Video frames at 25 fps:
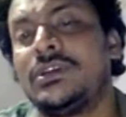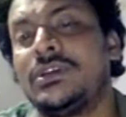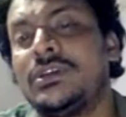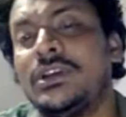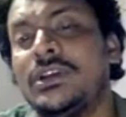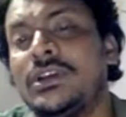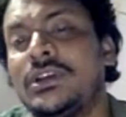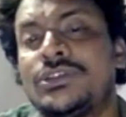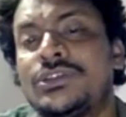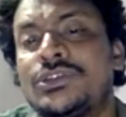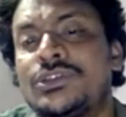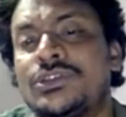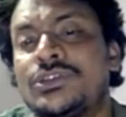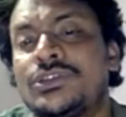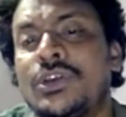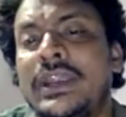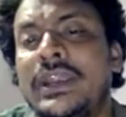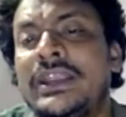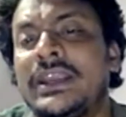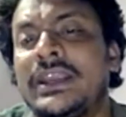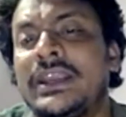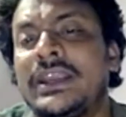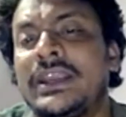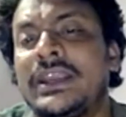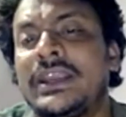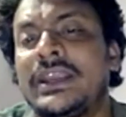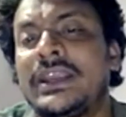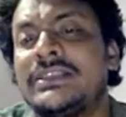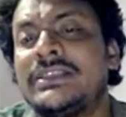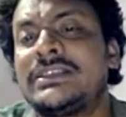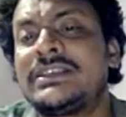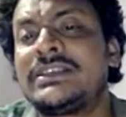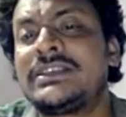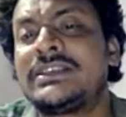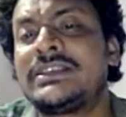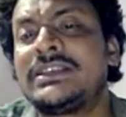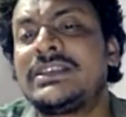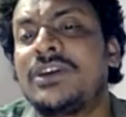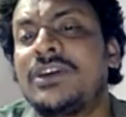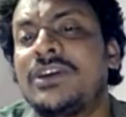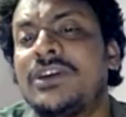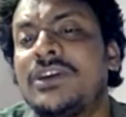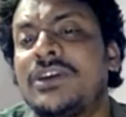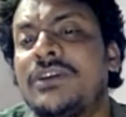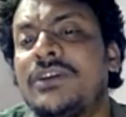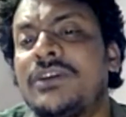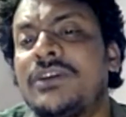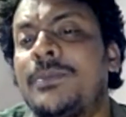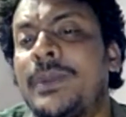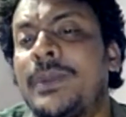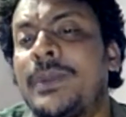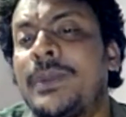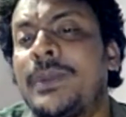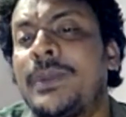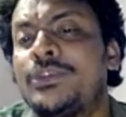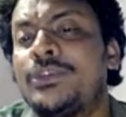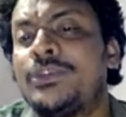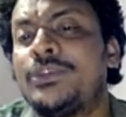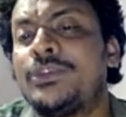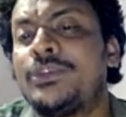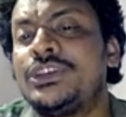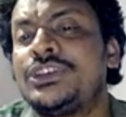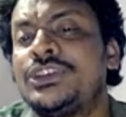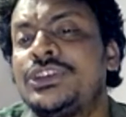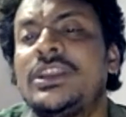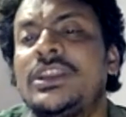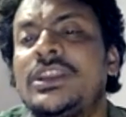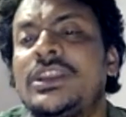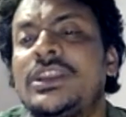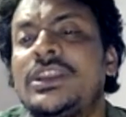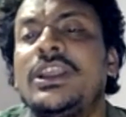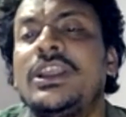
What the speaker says: So it consists of a preposition.